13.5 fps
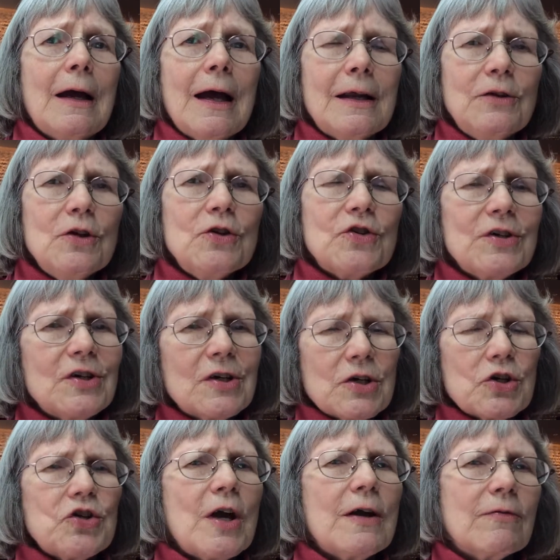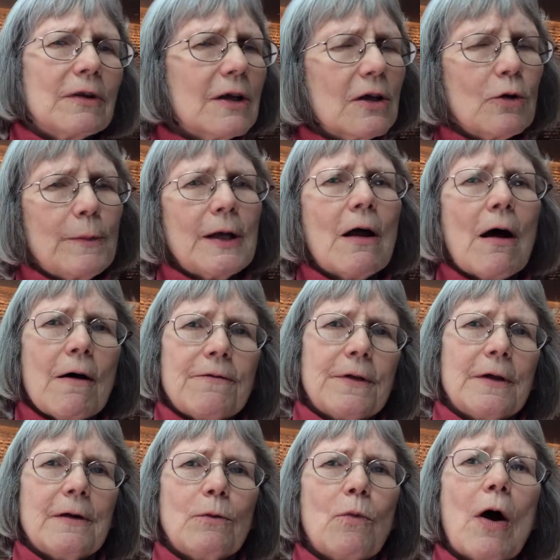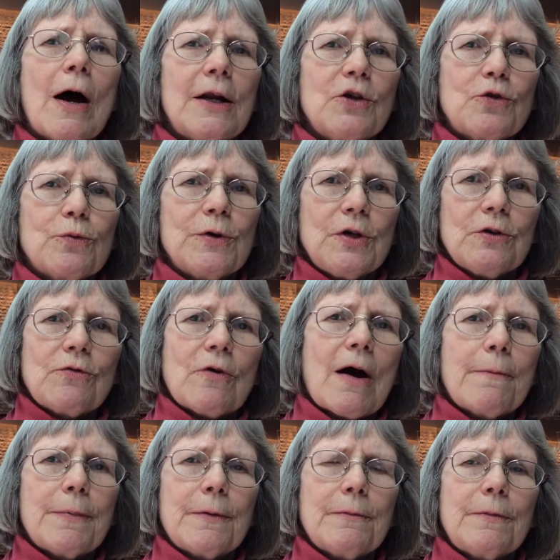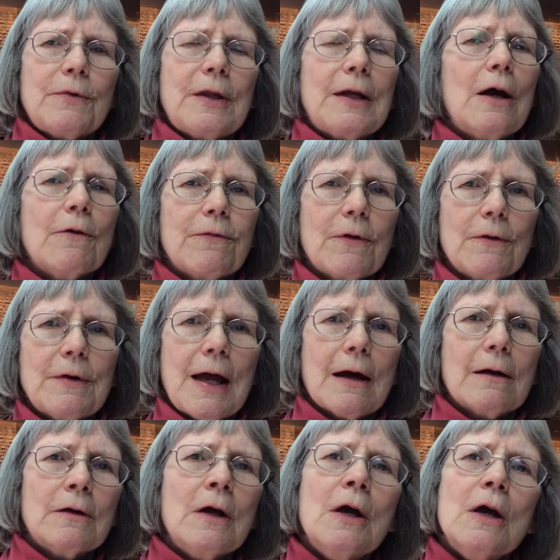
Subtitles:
And usually you can shave a little bit off the wattage when you drop the airflow down.